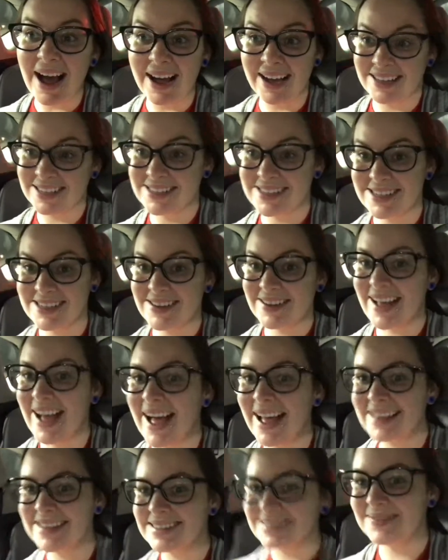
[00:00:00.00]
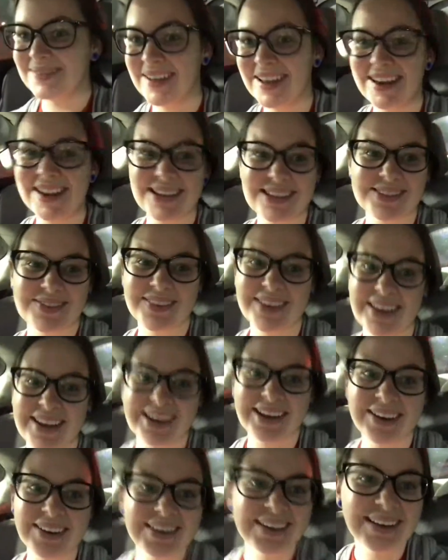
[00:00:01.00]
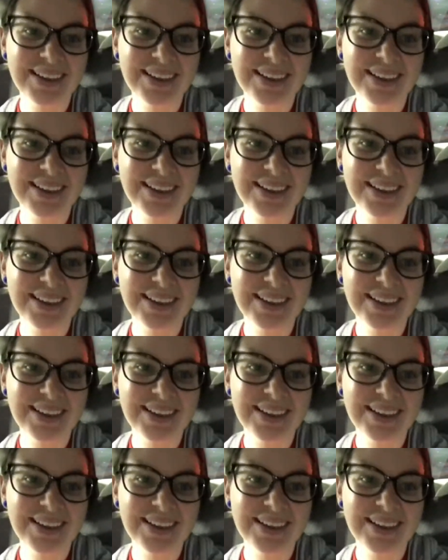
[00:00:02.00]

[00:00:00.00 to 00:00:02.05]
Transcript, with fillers: I'll see you guys in my next video.